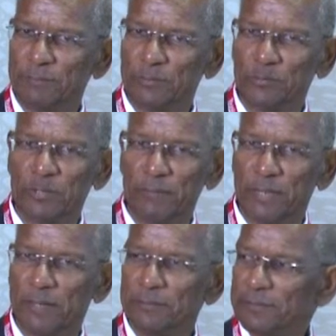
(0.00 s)
soon to
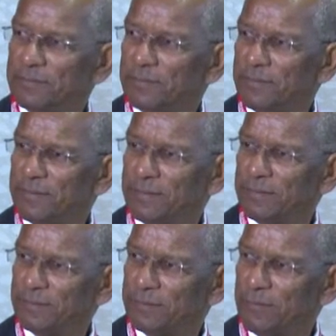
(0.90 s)
be out on
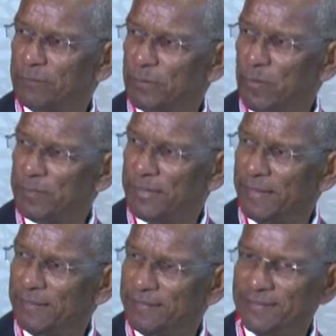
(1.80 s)
the government
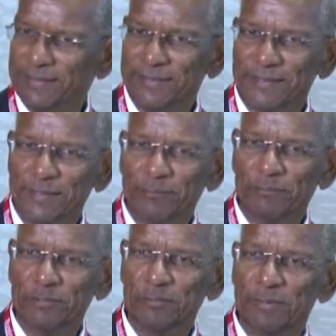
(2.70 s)
website,
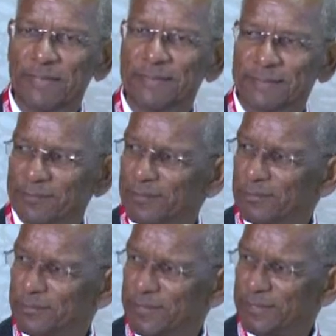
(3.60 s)
which will be listing all
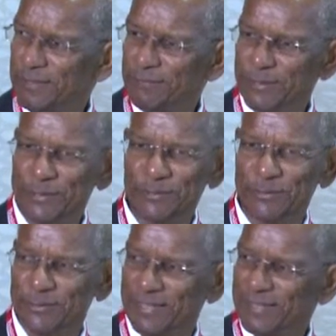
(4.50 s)
those achievements.
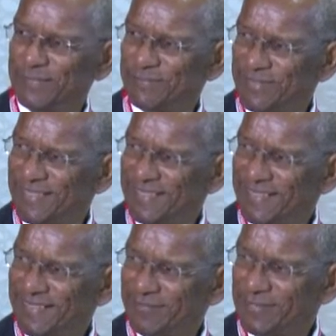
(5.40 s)
So,
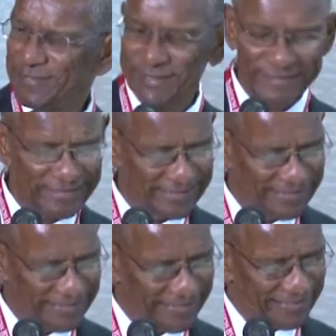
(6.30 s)
Russell,
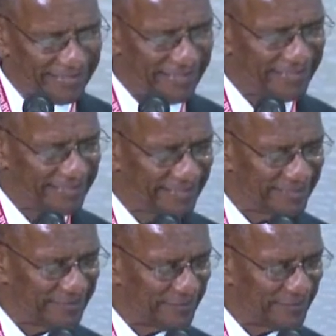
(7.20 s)
there it is.